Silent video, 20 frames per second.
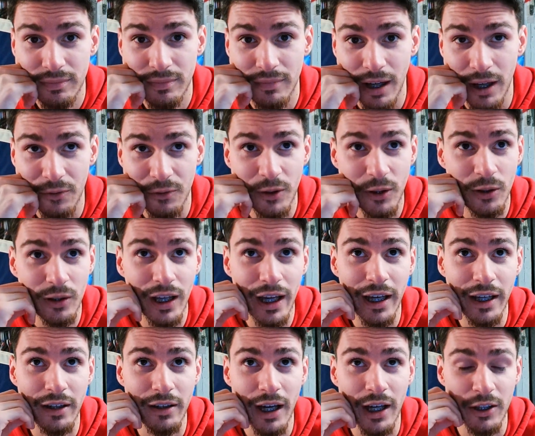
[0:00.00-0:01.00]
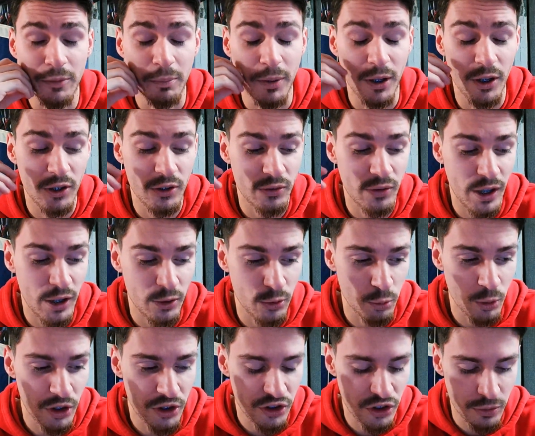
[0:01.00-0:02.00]
I feel like as Bears fans,
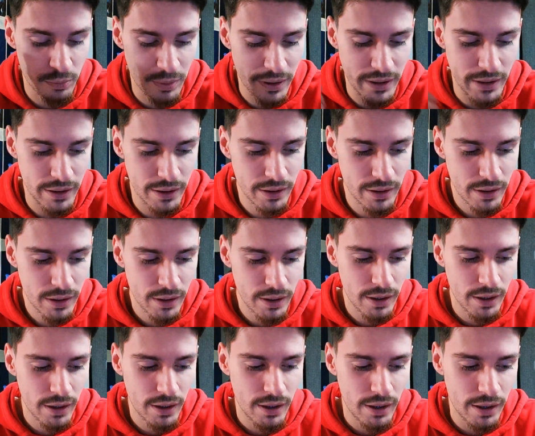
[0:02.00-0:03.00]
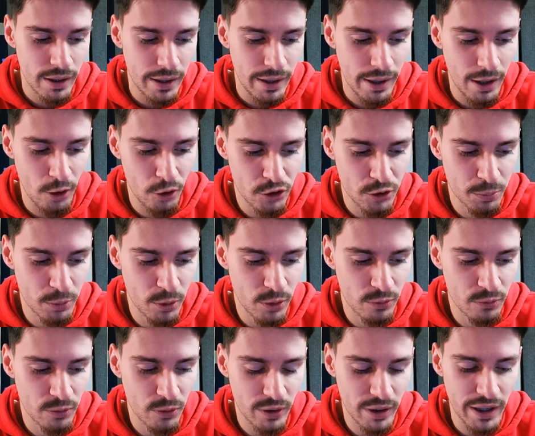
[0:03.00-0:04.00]
we should be eligible
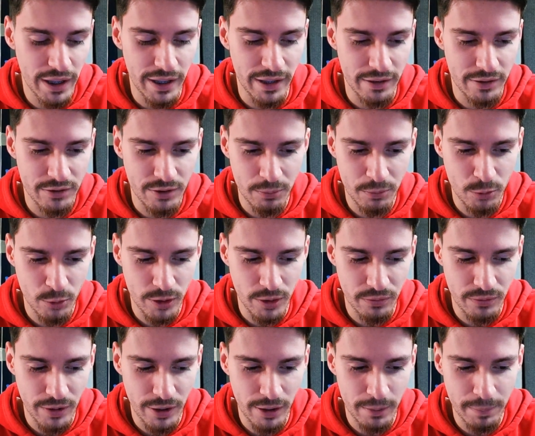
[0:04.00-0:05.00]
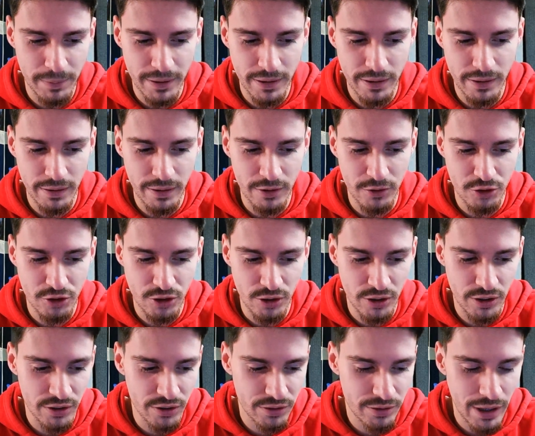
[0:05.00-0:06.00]
for like some sort of therapy,
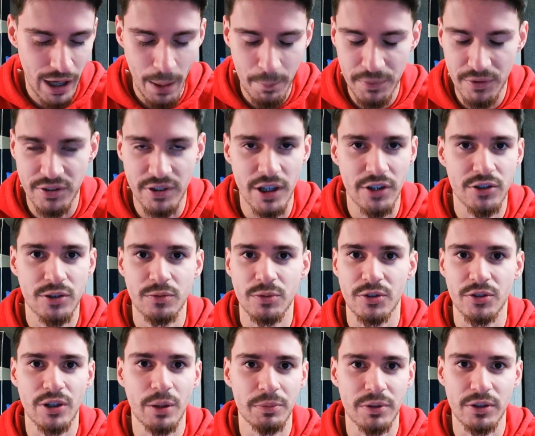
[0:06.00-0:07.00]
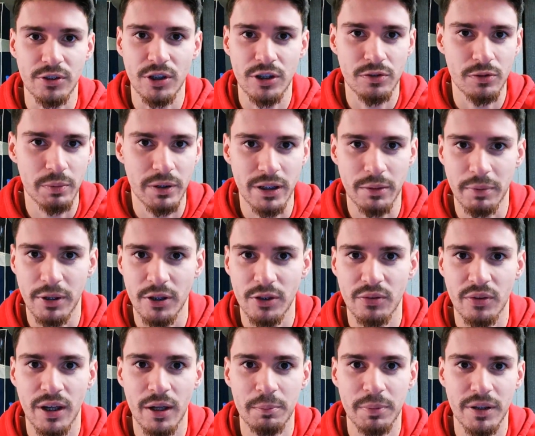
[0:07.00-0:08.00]
insurance, compensation for something just for being a Bears
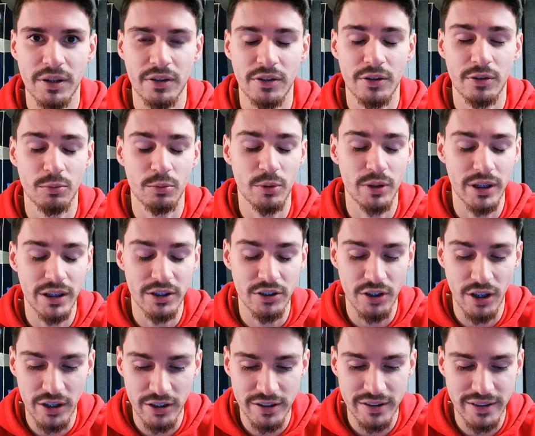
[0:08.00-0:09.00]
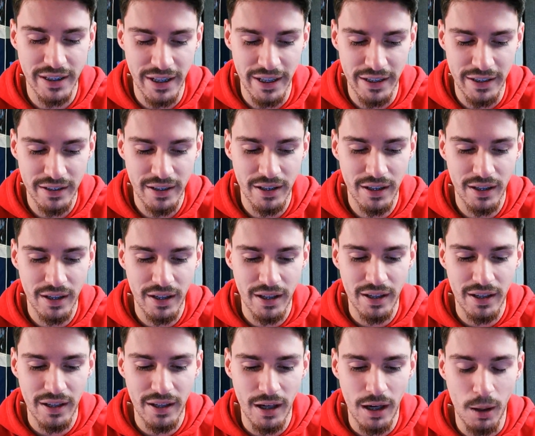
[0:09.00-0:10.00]
fan, because it really does take
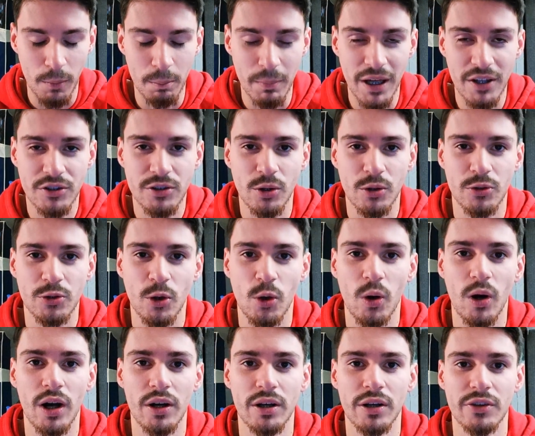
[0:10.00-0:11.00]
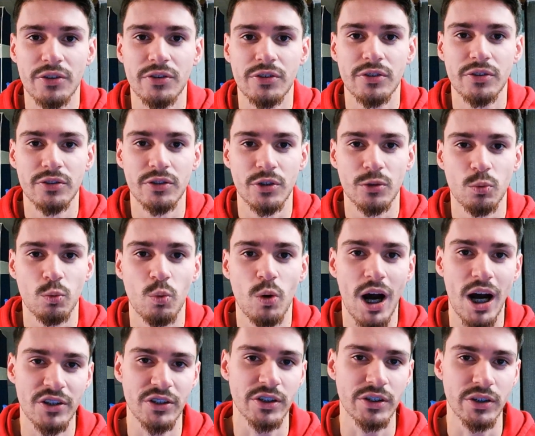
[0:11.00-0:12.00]
a mental toll on us just
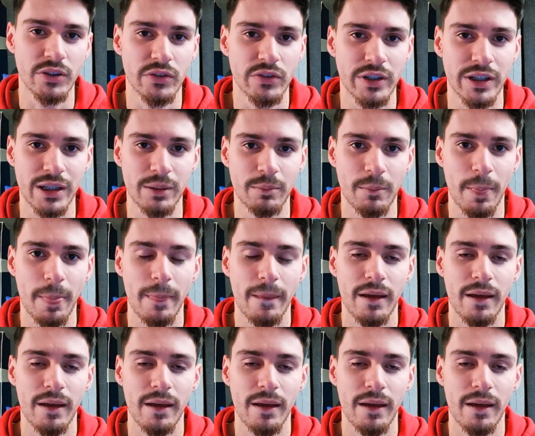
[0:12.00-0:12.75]
watching this team